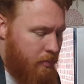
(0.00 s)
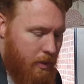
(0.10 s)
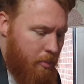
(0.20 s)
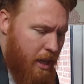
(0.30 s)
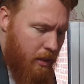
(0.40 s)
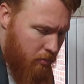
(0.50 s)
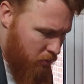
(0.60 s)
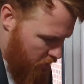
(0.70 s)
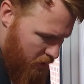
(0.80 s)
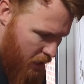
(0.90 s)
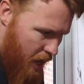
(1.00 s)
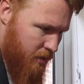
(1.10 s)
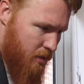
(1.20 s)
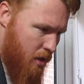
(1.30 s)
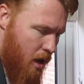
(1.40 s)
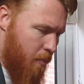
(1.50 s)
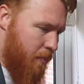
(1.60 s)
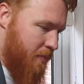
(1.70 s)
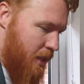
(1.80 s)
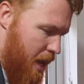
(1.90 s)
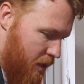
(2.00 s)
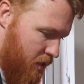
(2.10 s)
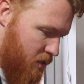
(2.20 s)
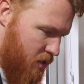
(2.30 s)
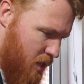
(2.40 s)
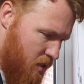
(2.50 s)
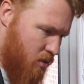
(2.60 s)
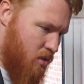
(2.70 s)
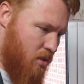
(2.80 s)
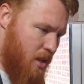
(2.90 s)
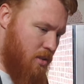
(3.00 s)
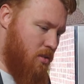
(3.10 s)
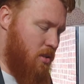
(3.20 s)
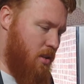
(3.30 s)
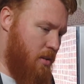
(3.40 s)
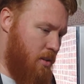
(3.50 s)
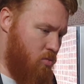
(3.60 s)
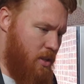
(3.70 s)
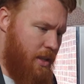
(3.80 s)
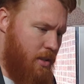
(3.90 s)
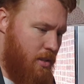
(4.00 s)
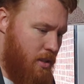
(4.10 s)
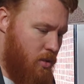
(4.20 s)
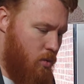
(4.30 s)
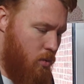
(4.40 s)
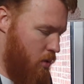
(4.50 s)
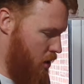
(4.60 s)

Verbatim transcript: I mean, that's um, yeah, that's that's that's uh, that's really good. That's cool.